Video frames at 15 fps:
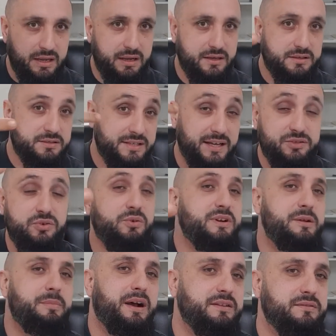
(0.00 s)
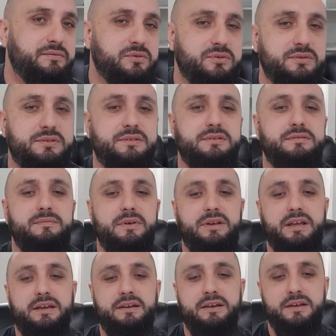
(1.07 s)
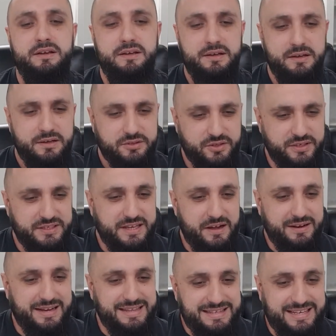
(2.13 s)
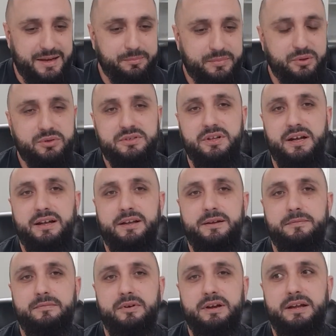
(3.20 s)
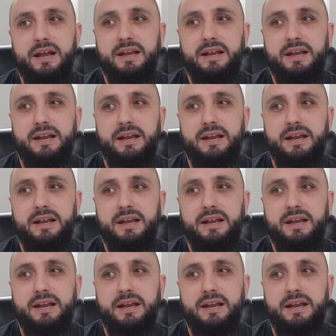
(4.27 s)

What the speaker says: start talking about divorce. Okay, so this is how contempt looks like, right?